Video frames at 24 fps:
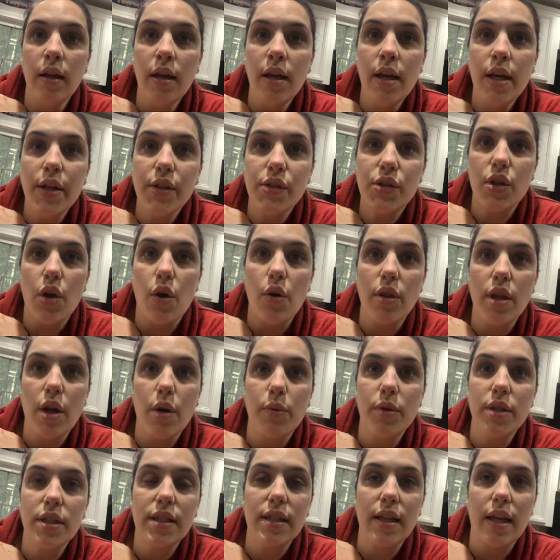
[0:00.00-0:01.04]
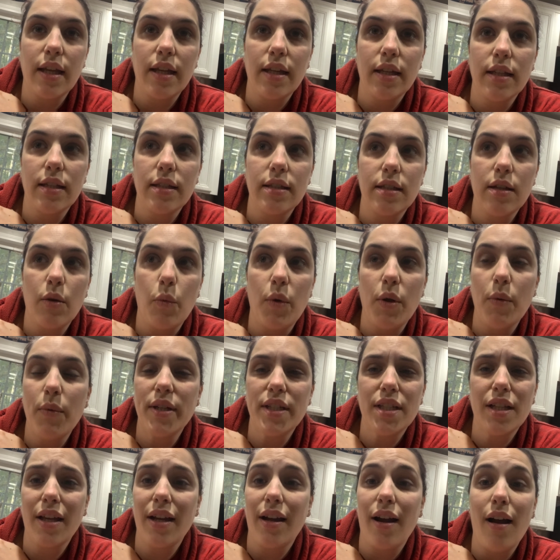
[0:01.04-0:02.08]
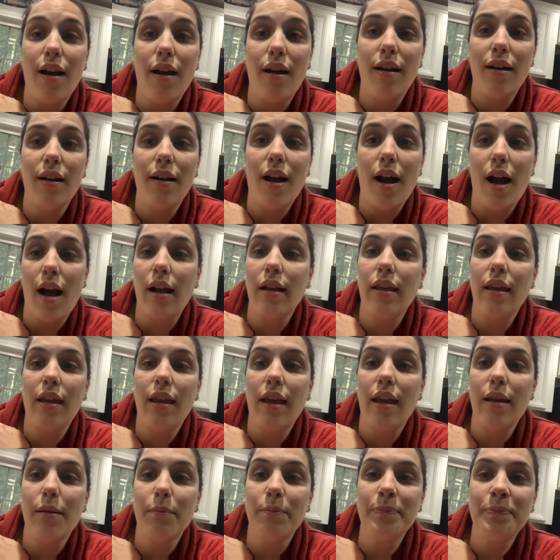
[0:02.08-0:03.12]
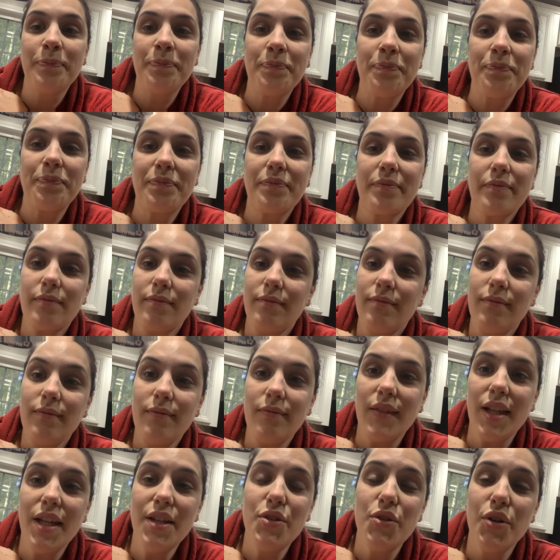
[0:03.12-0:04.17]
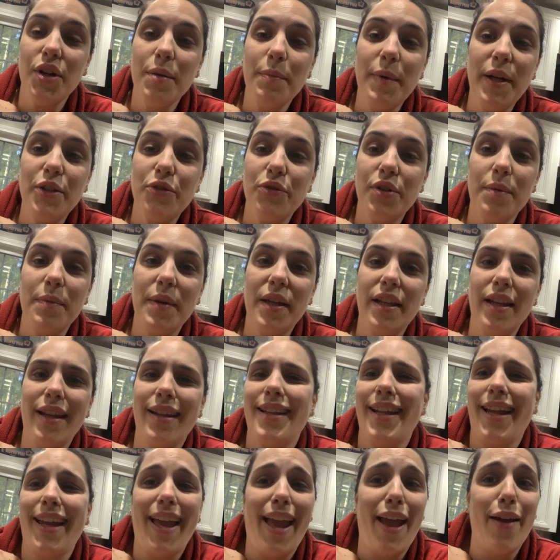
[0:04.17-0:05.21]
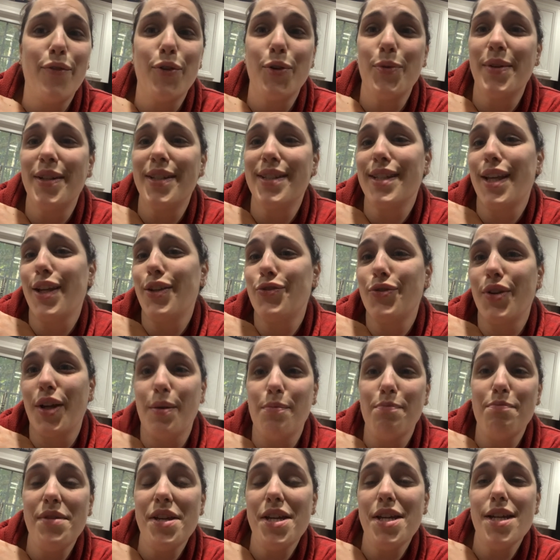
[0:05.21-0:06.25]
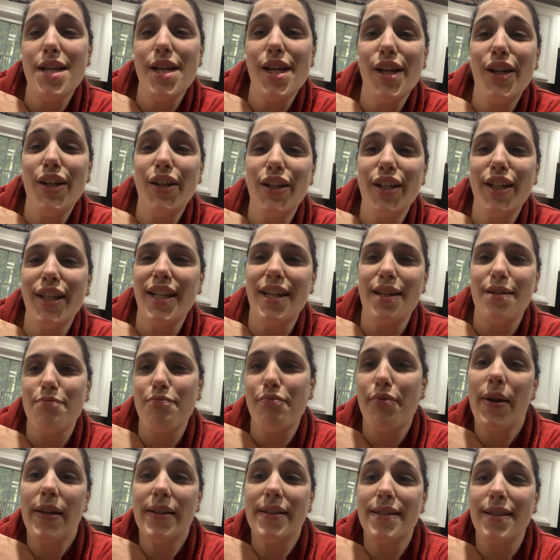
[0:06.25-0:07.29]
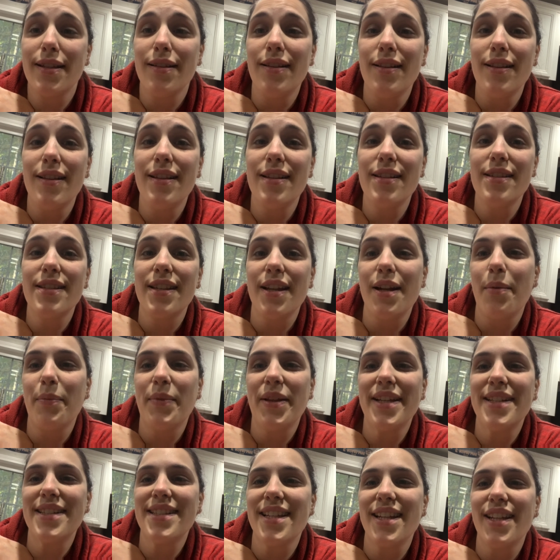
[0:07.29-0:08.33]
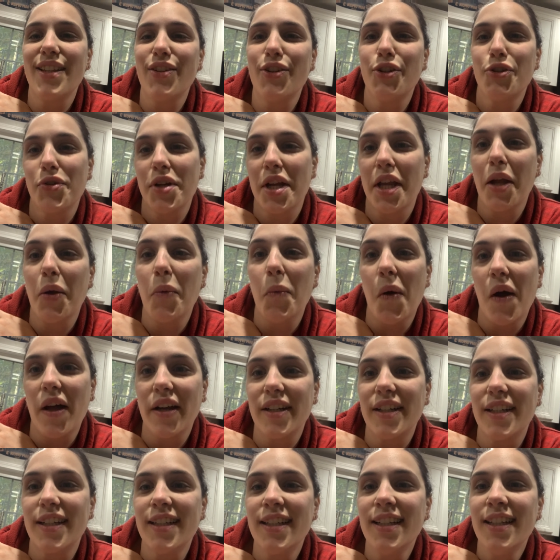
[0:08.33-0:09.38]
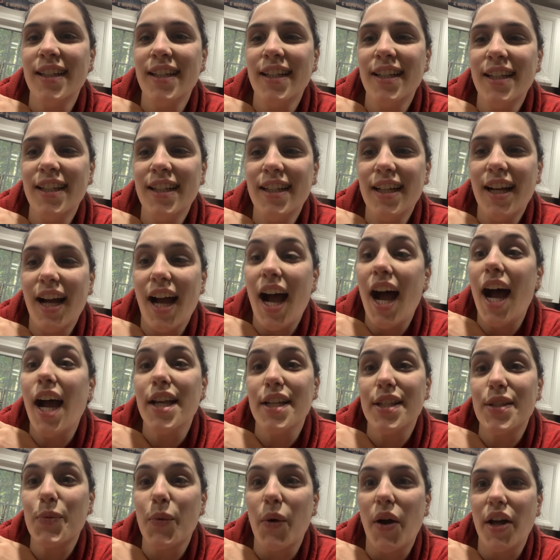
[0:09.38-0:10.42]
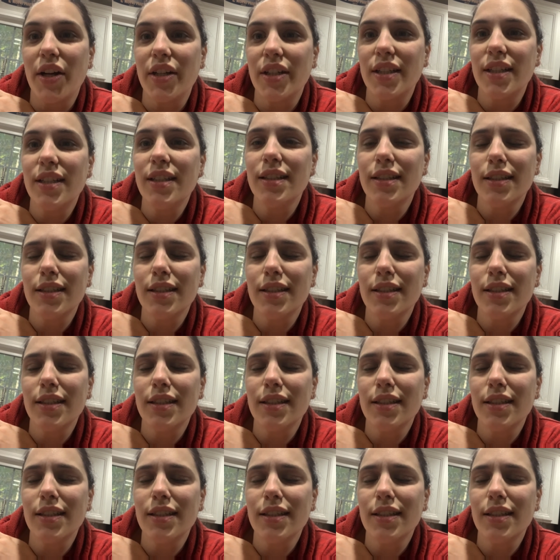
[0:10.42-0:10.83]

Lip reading: So there was like, we went to like a hockey game during my treatment and like everyone is like drinking beer and eating pretzels and I'm like sitting there drinking water, ice water